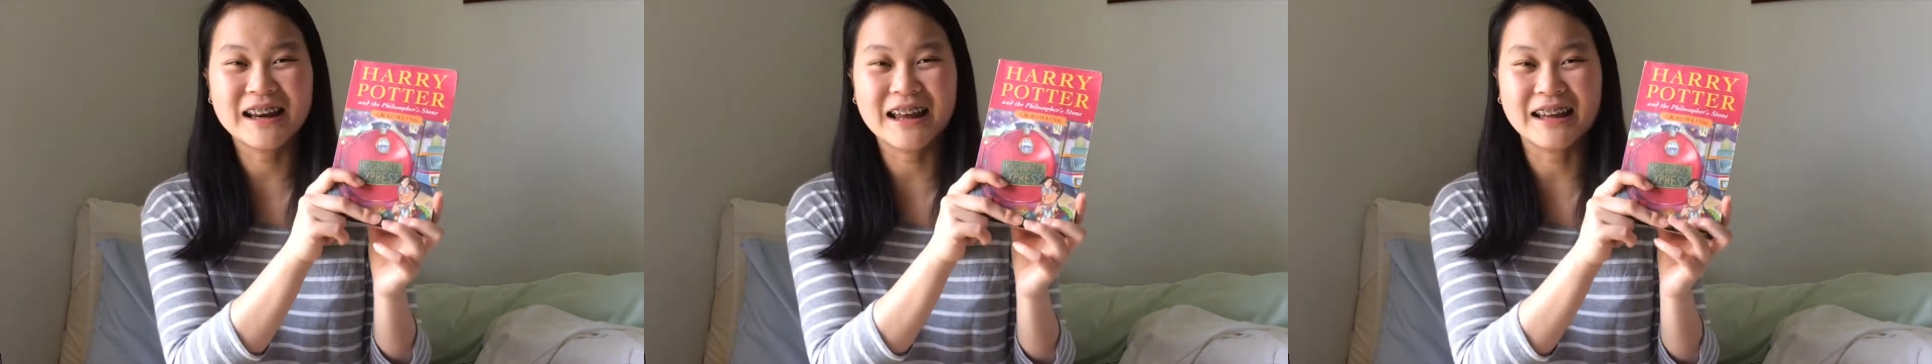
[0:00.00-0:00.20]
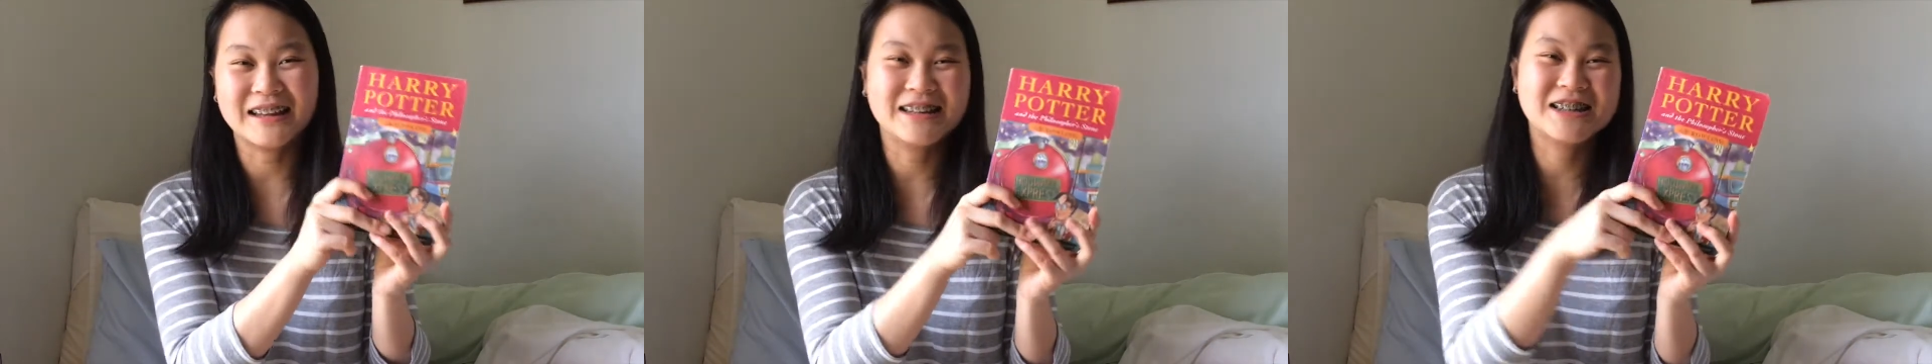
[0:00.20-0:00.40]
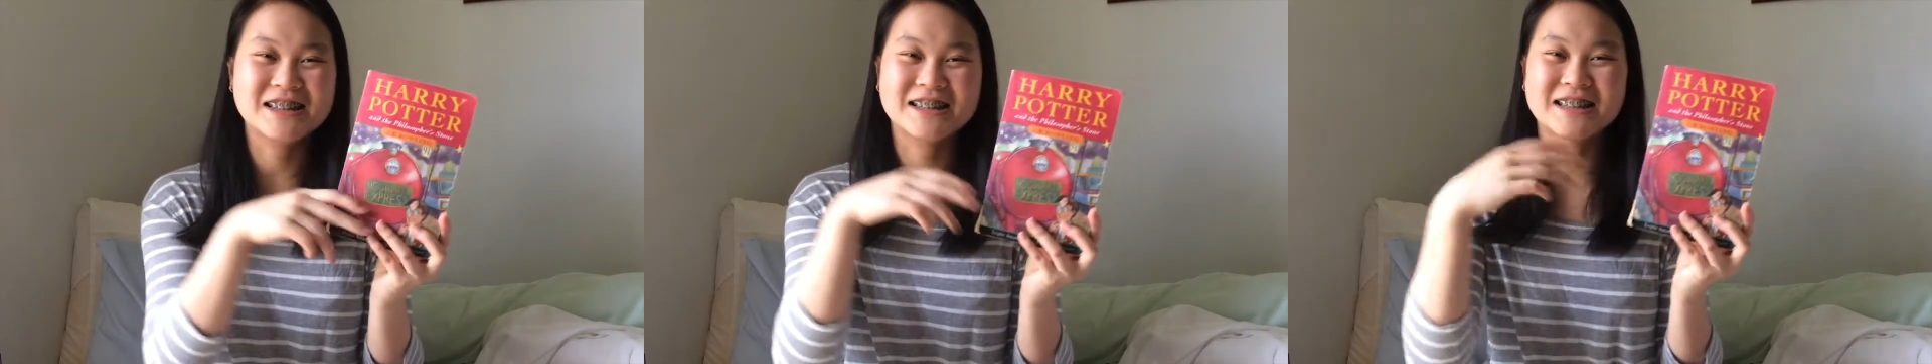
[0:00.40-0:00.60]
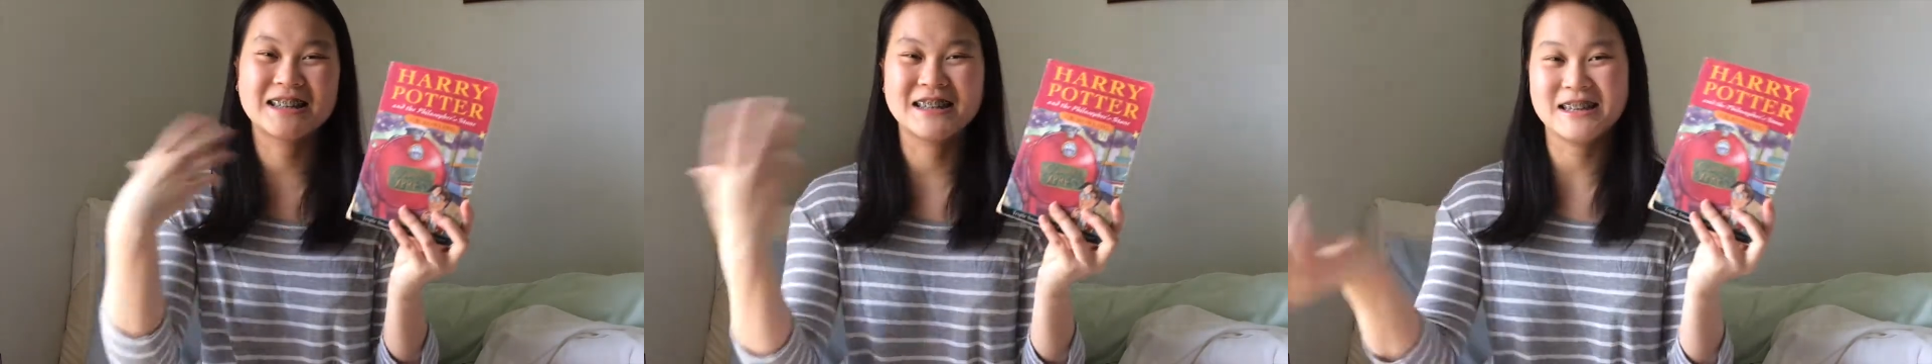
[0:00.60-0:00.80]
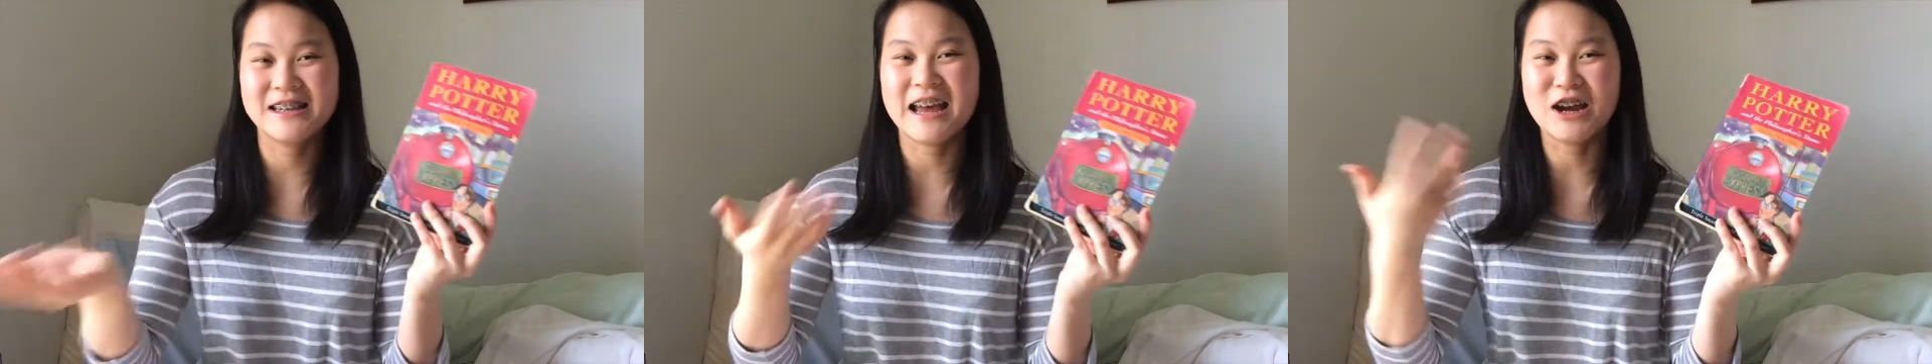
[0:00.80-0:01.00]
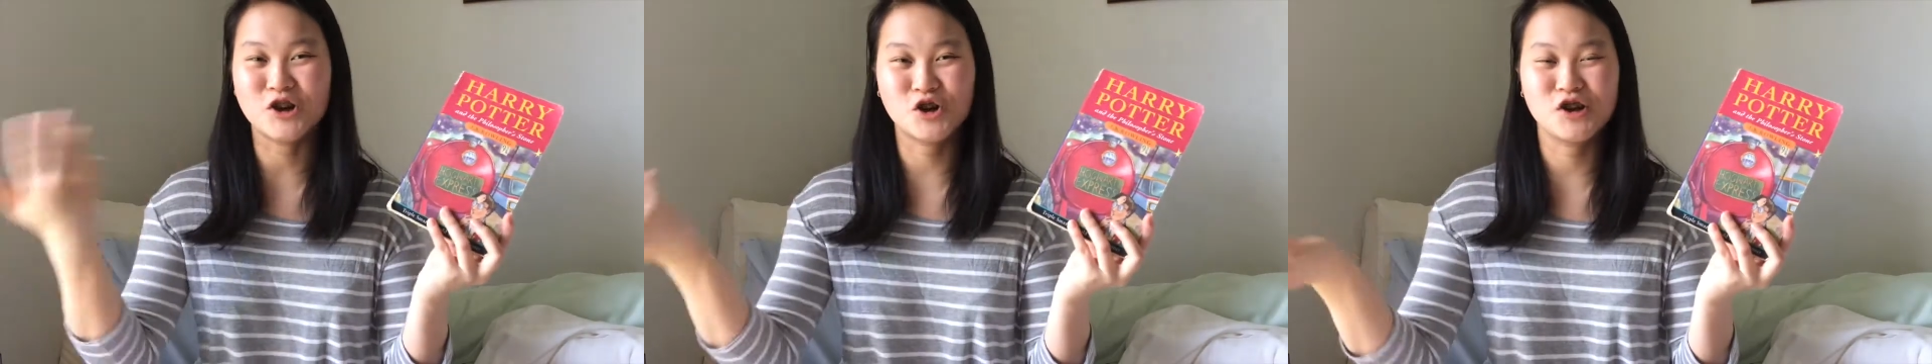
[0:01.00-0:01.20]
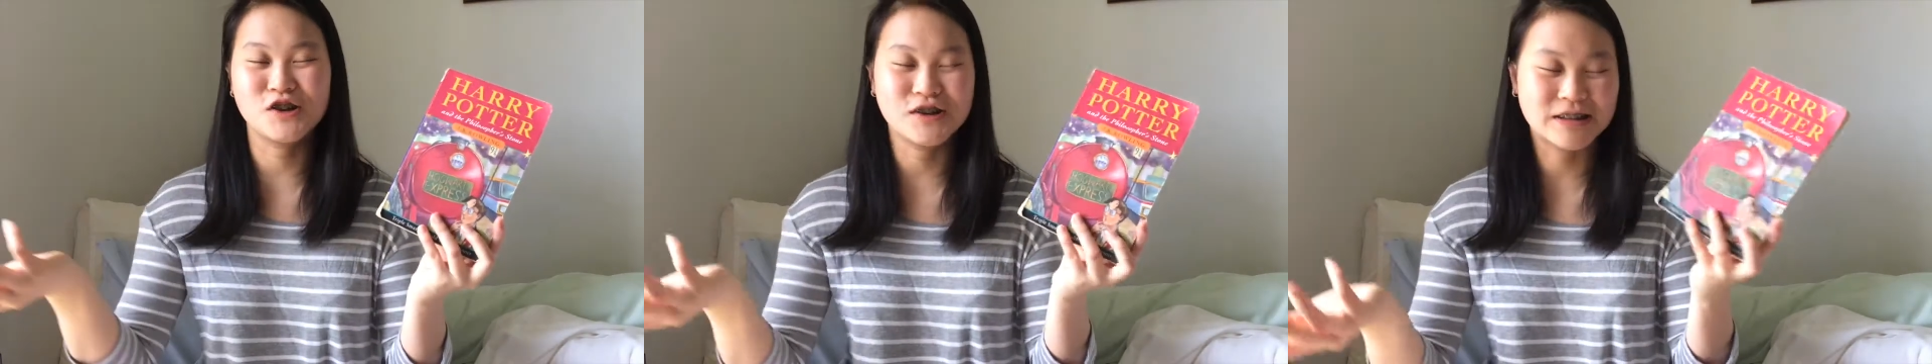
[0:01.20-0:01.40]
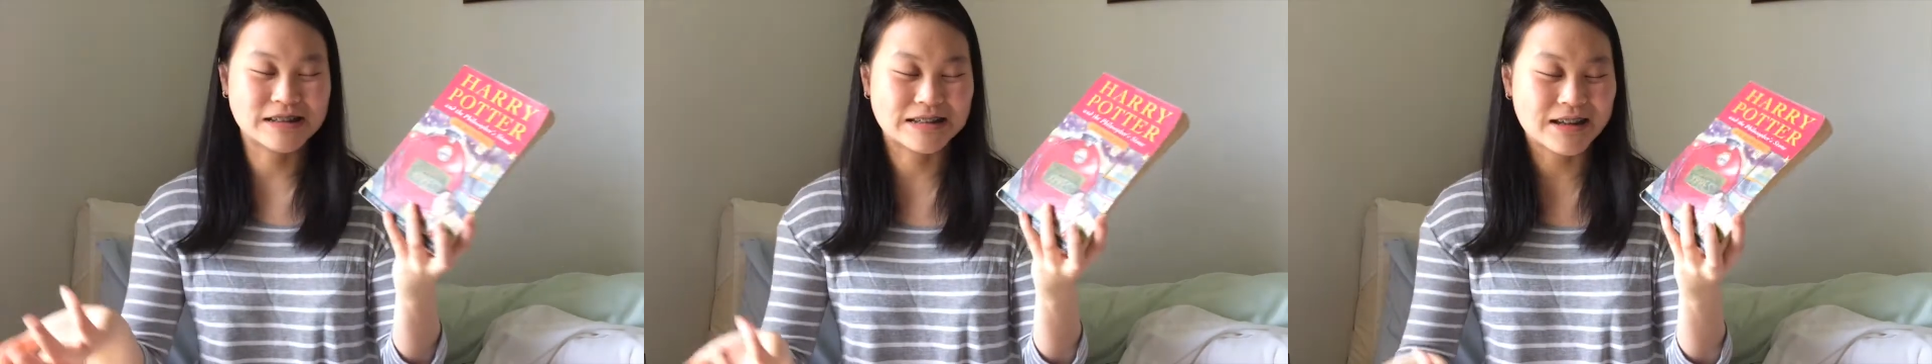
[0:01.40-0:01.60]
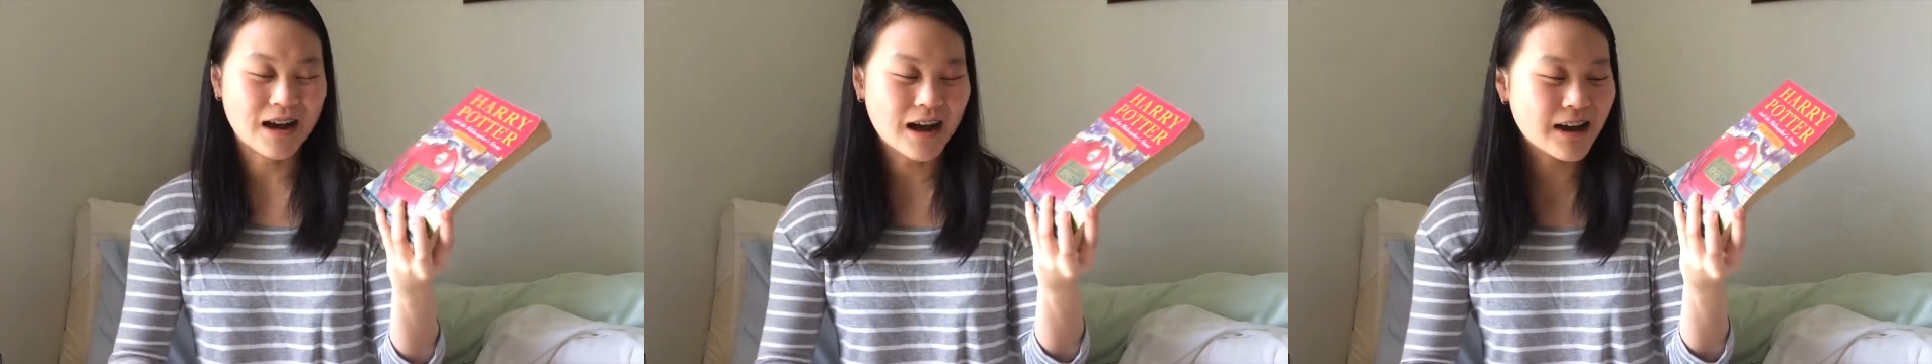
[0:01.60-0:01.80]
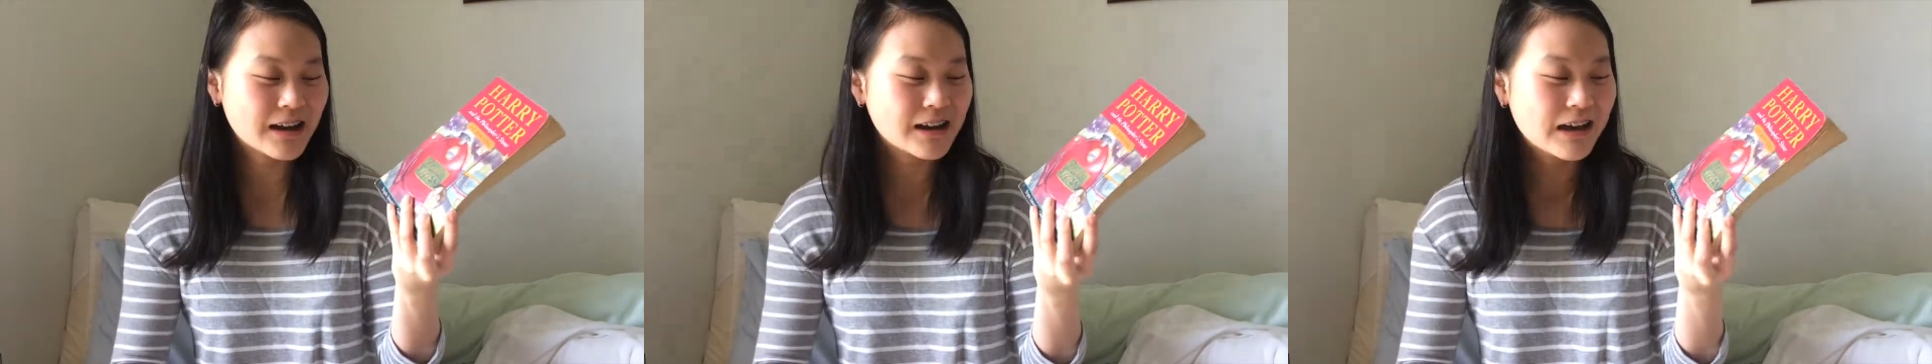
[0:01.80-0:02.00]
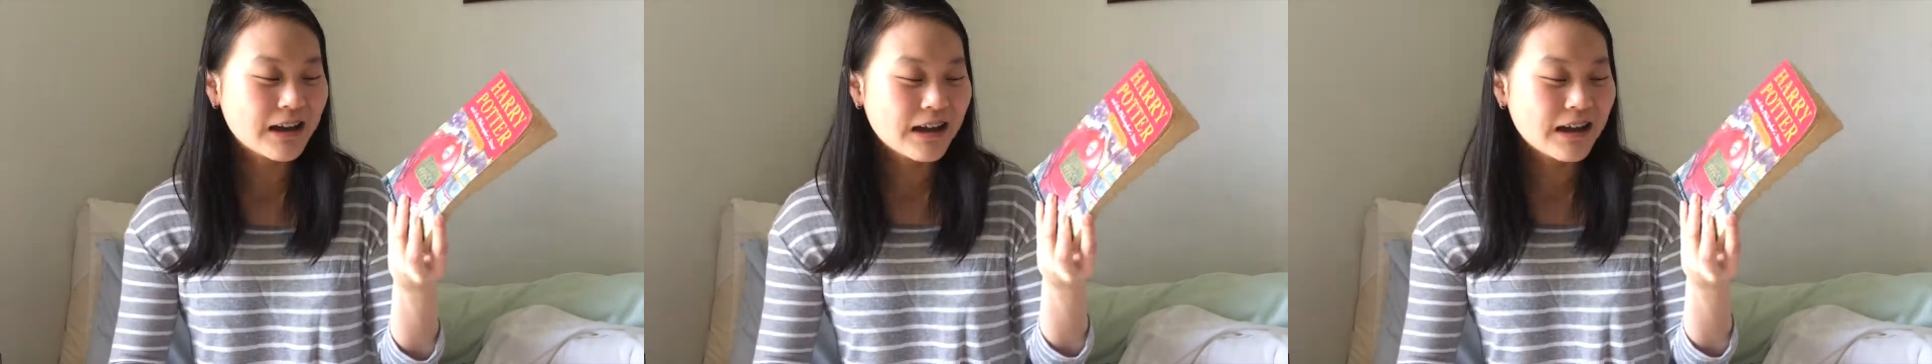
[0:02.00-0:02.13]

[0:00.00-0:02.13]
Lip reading: like just casually on the side.